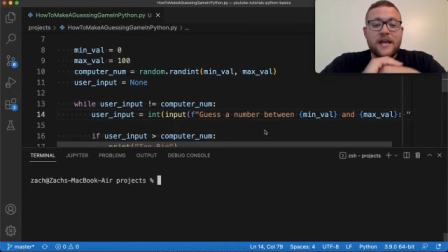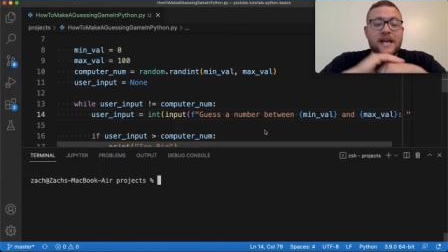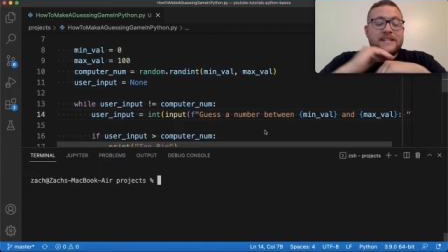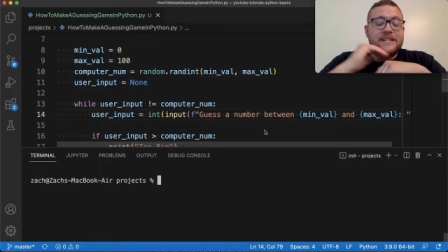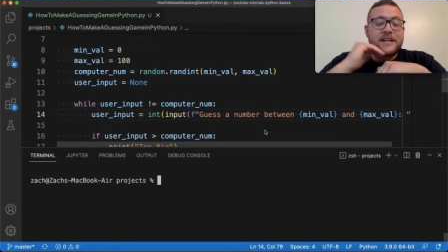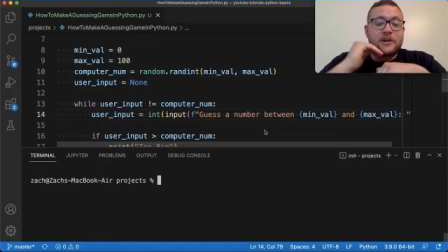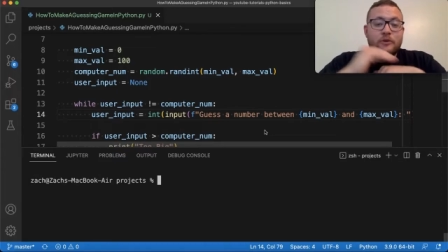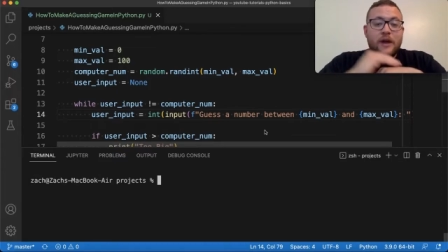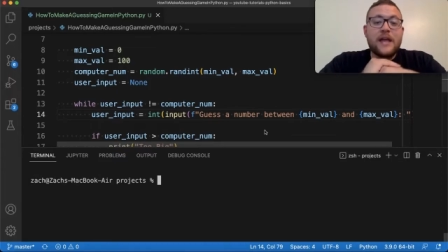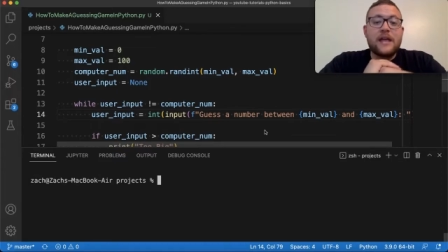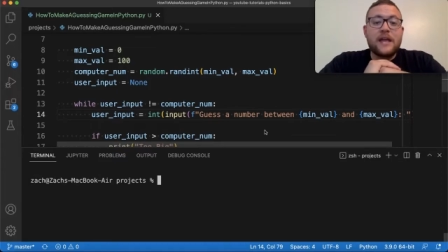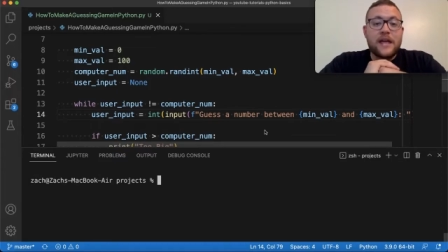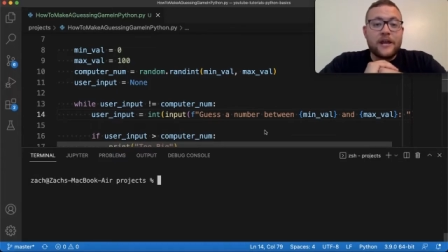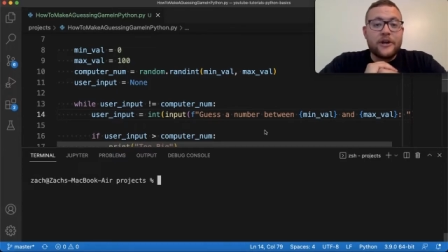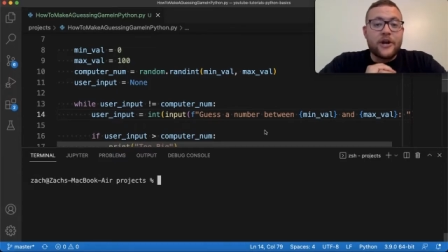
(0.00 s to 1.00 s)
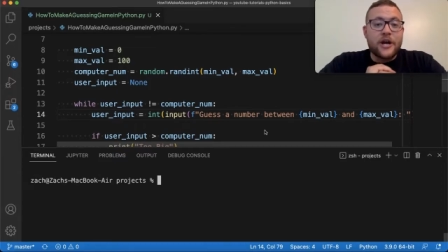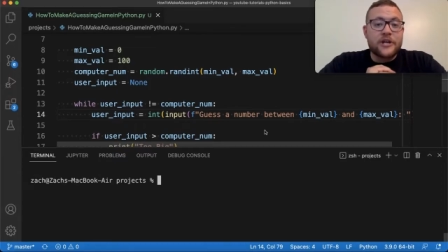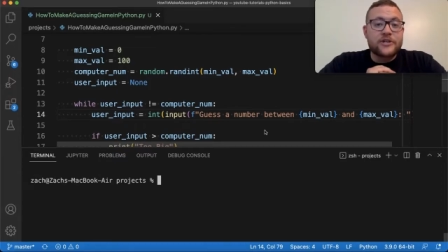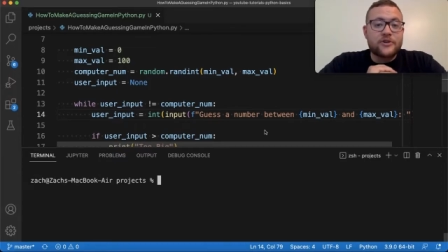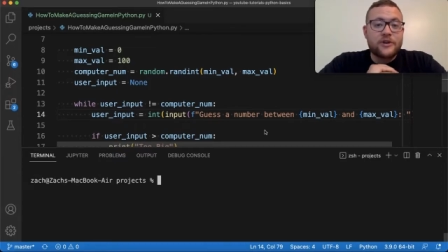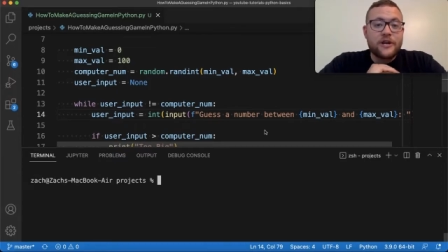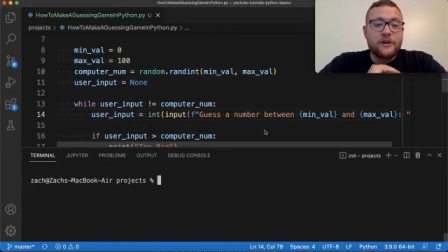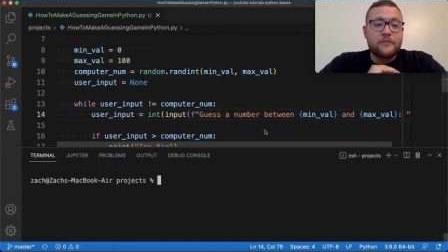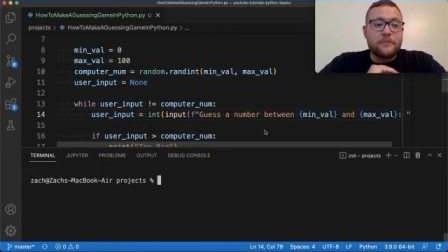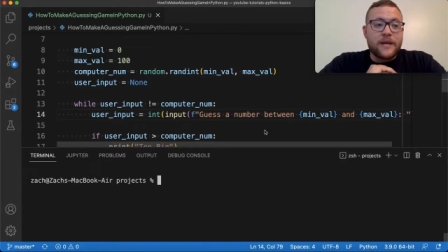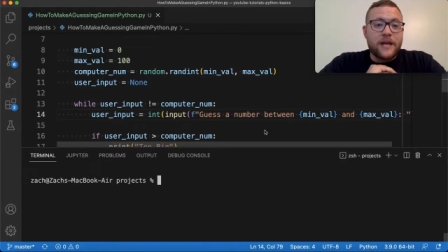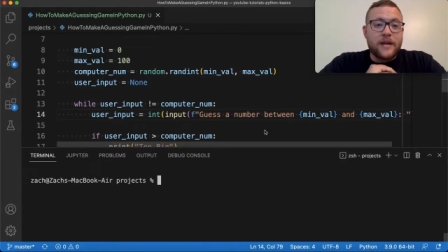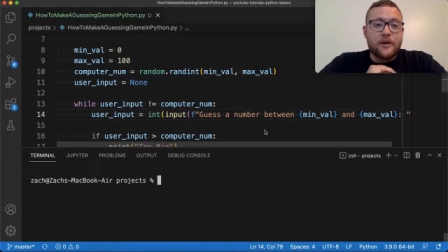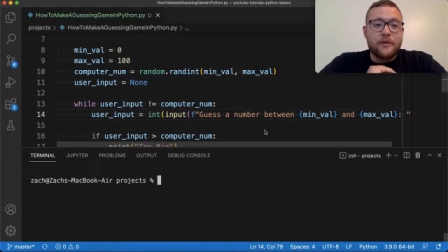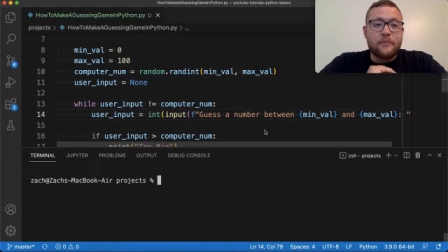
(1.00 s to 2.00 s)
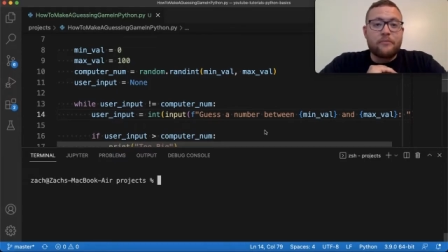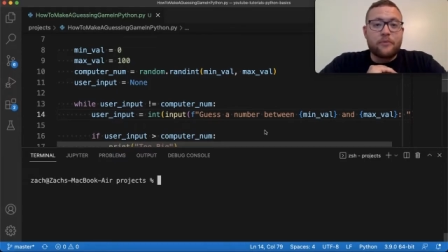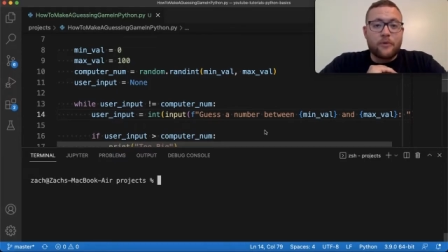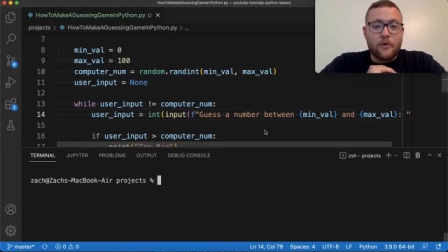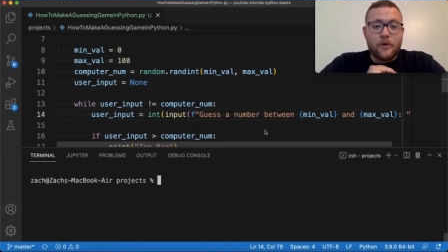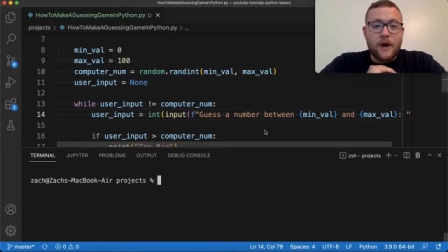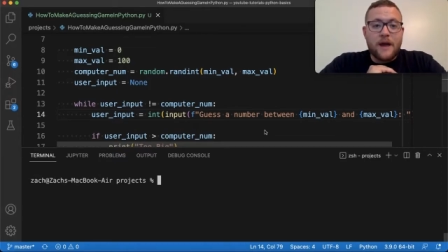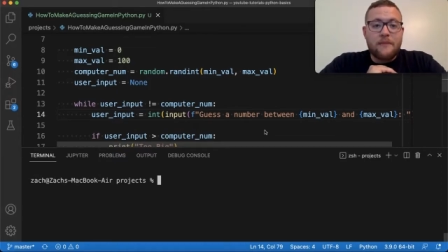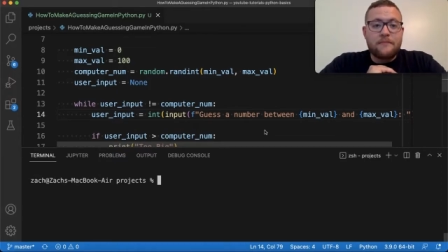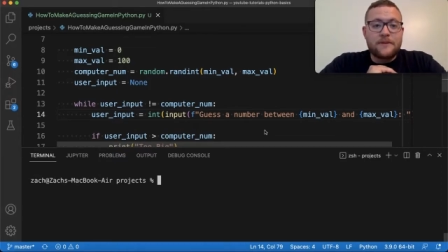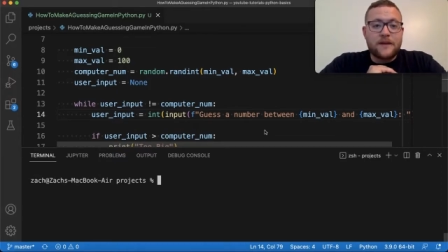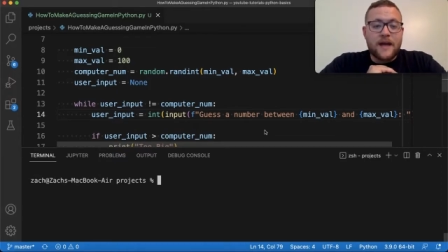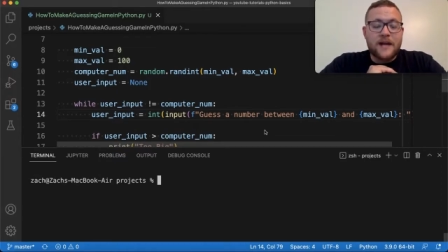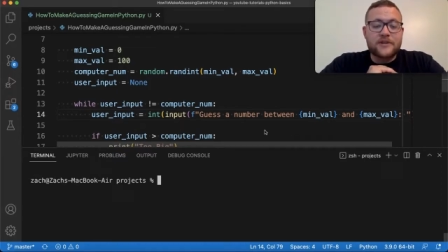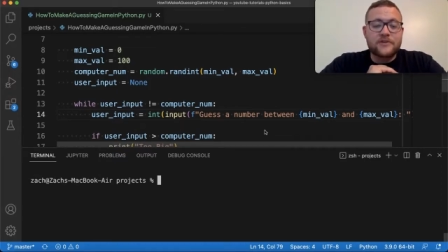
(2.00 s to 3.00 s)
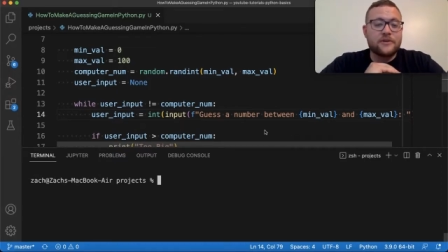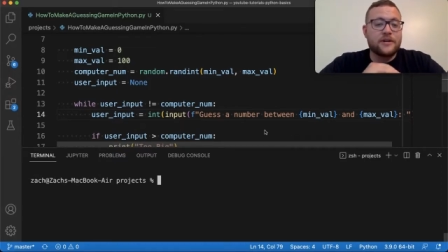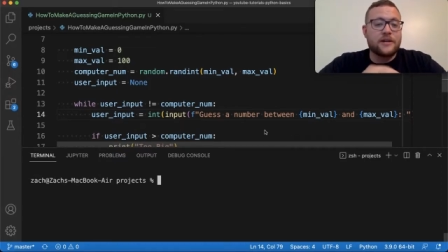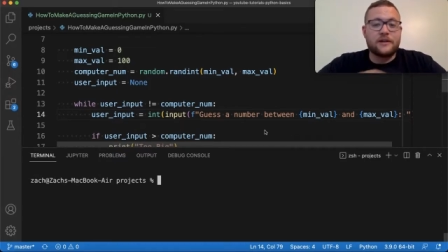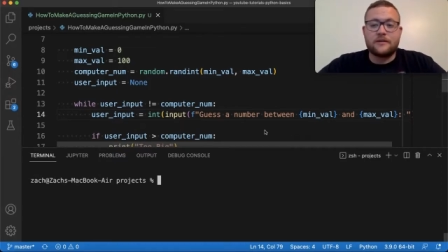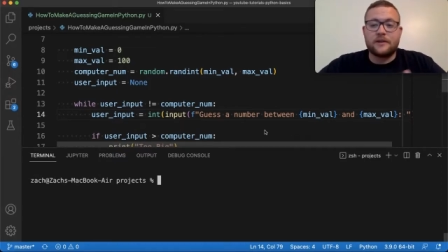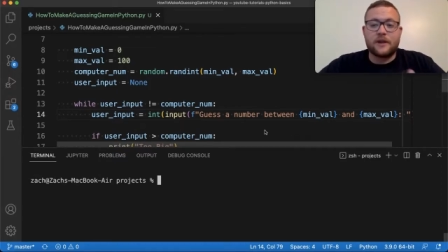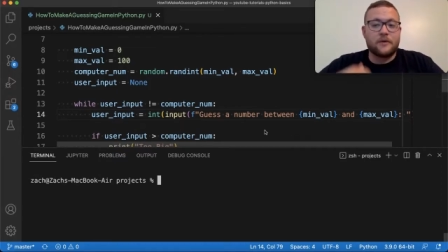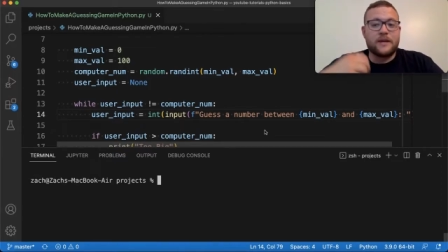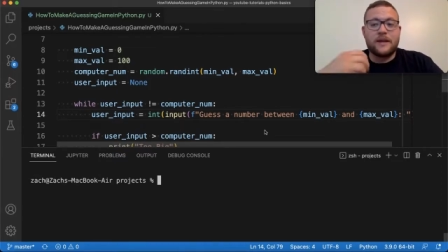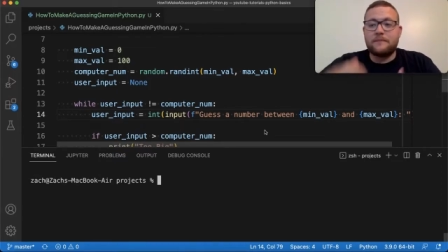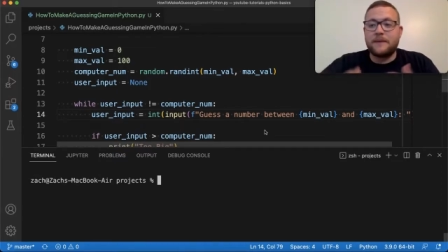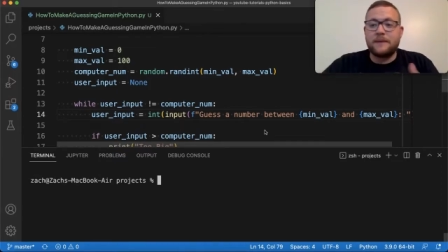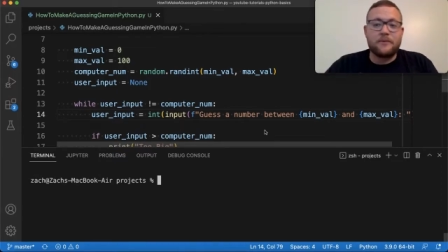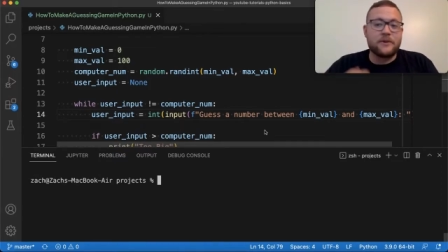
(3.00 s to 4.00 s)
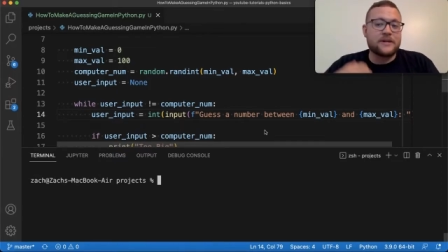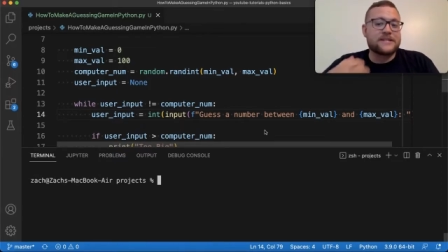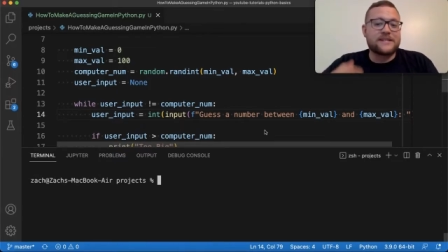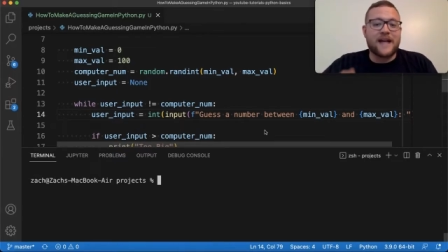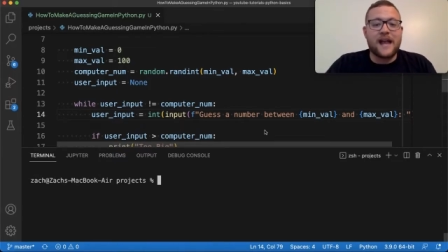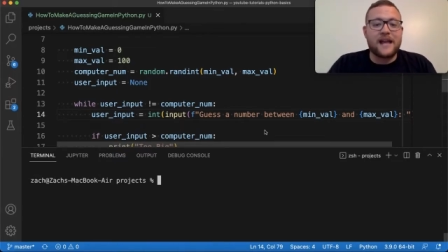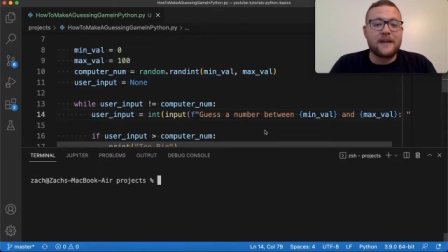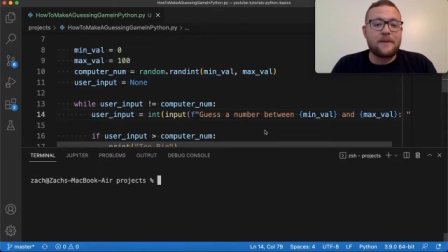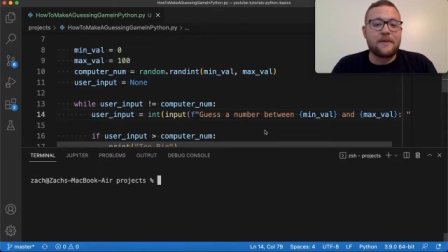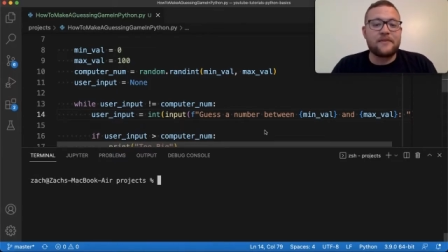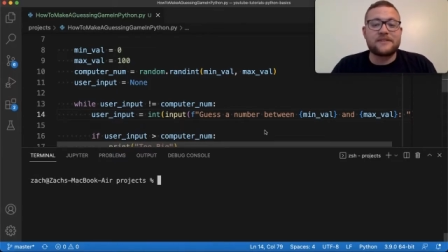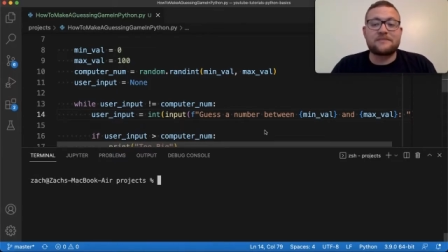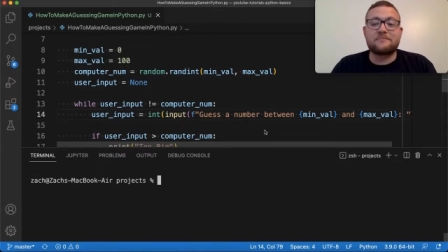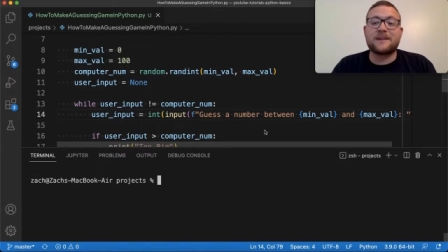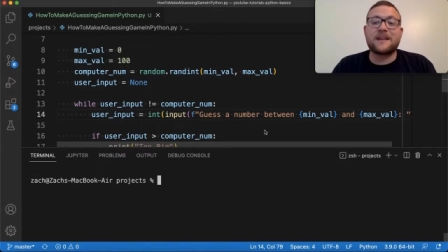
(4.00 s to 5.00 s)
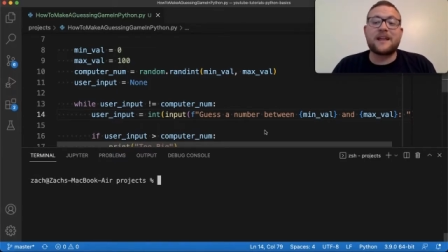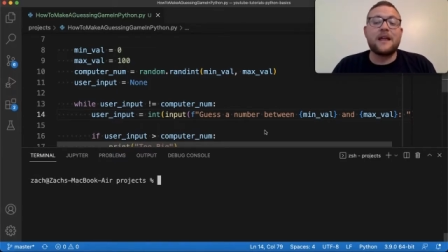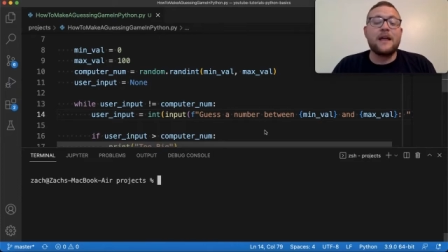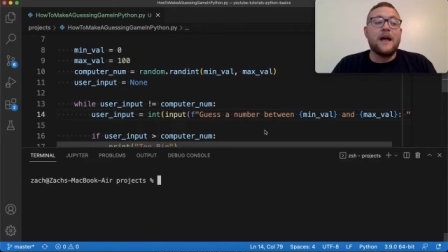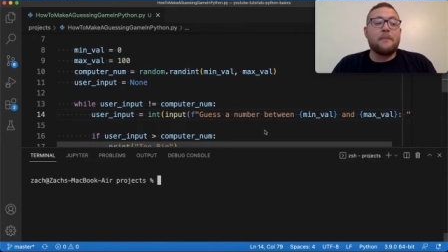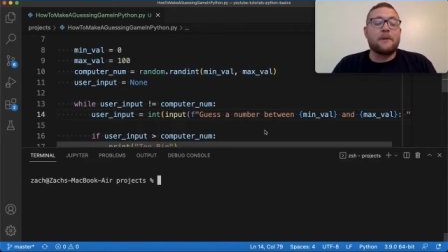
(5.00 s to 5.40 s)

is a great introductory or beginner program to actually, you know, get people excited about this spigot,